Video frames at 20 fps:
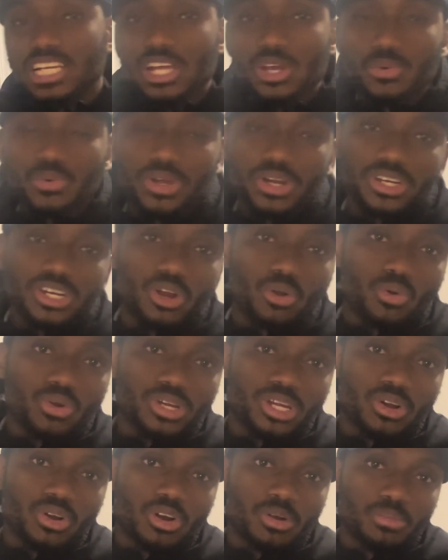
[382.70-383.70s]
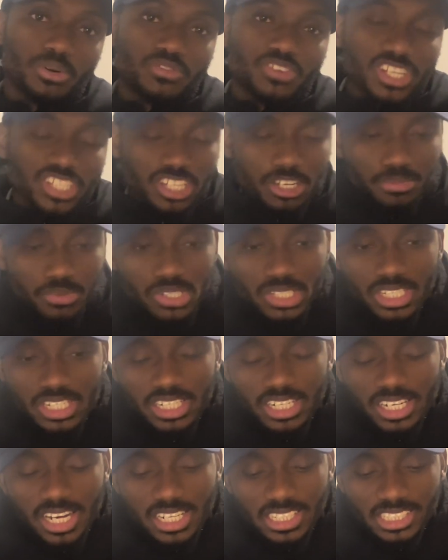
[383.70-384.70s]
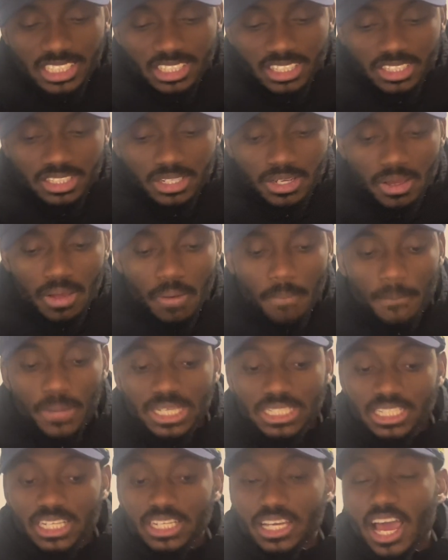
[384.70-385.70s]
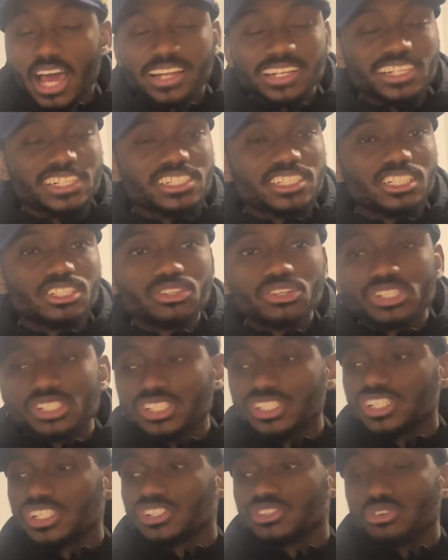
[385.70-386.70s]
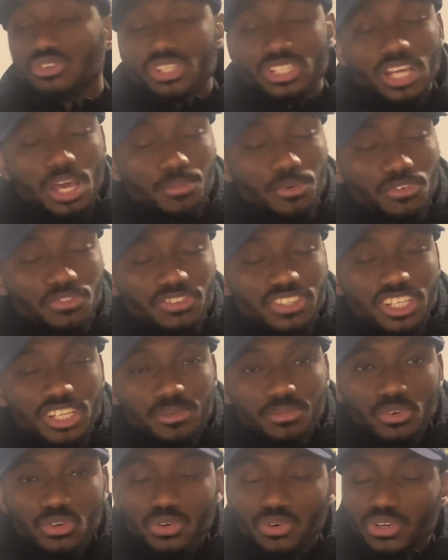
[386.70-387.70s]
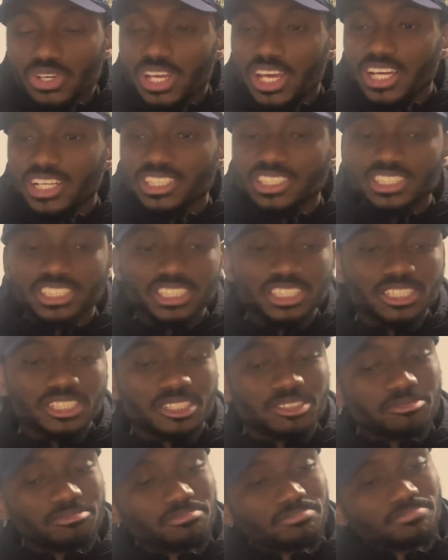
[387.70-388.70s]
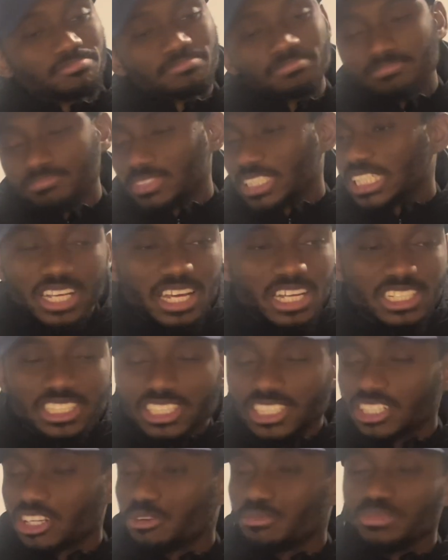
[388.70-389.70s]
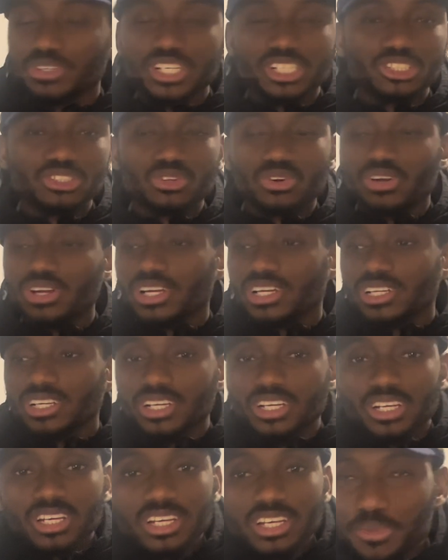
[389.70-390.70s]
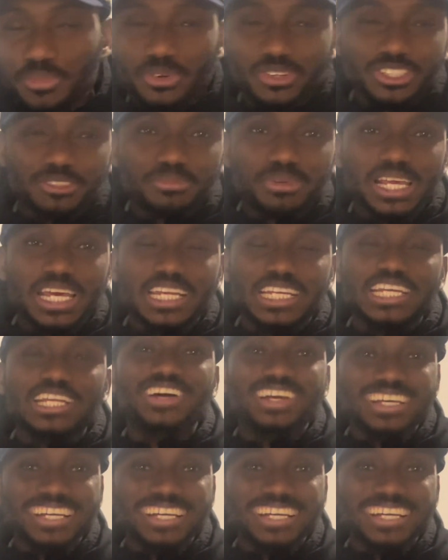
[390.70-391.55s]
They were the runner-up of the Champions League last year. But hey, Atletico is just those type of team who can just come destroy people's playing.